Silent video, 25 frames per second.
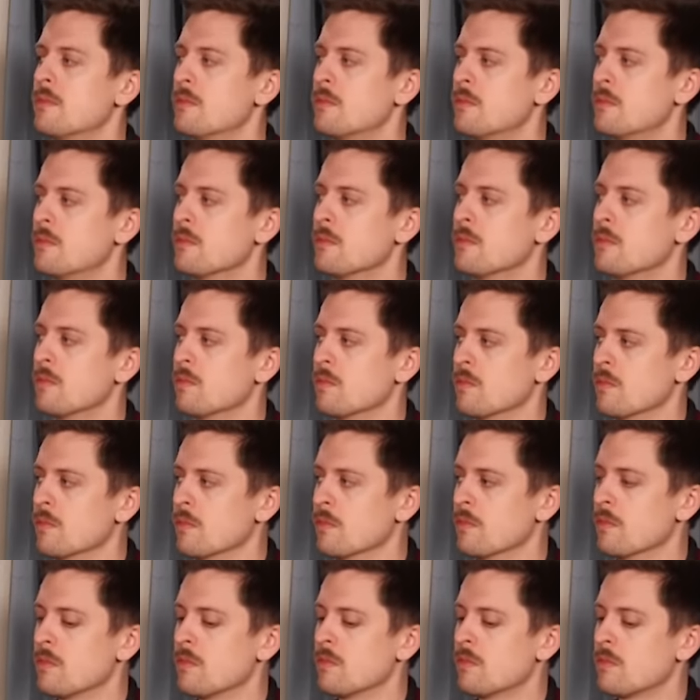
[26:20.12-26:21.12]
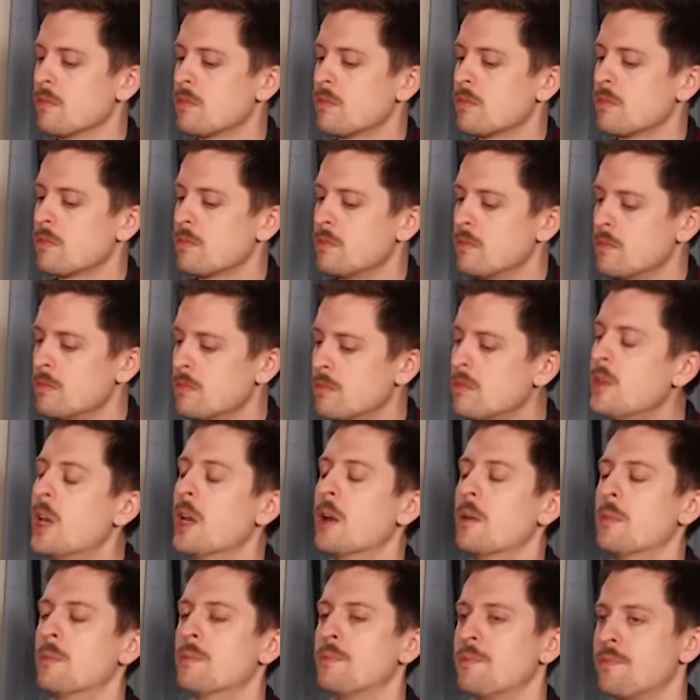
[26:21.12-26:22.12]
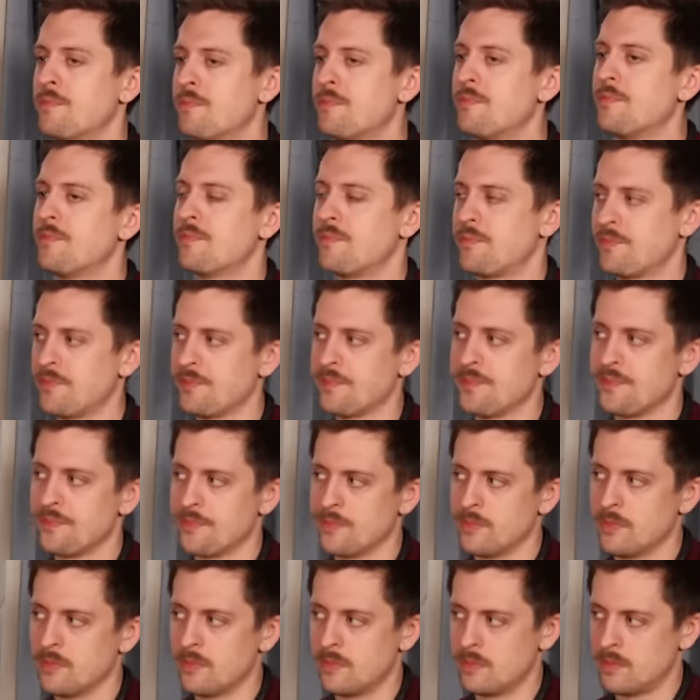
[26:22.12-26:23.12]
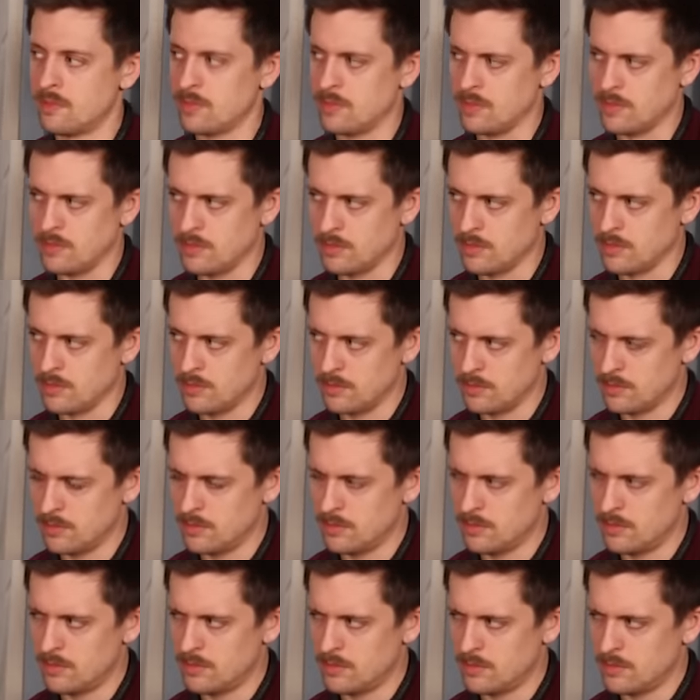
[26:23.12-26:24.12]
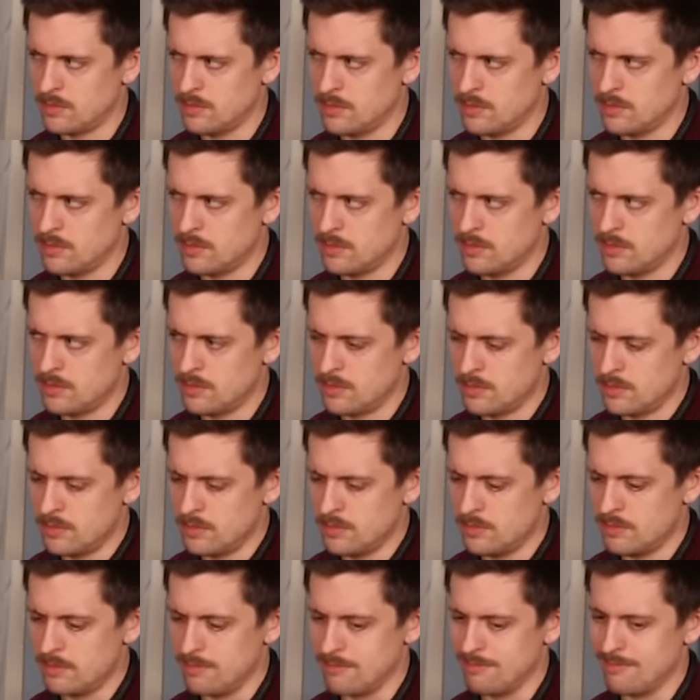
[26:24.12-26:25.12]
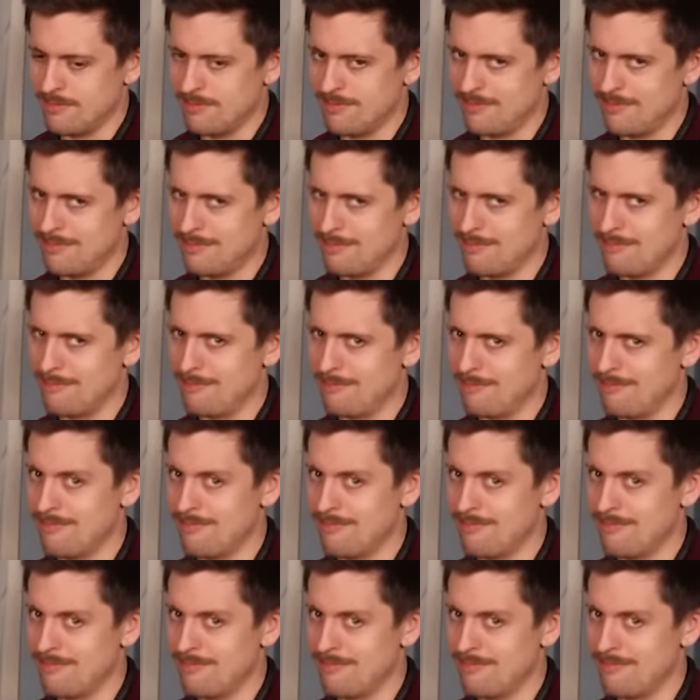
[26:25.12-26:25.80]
This person isn't speaking.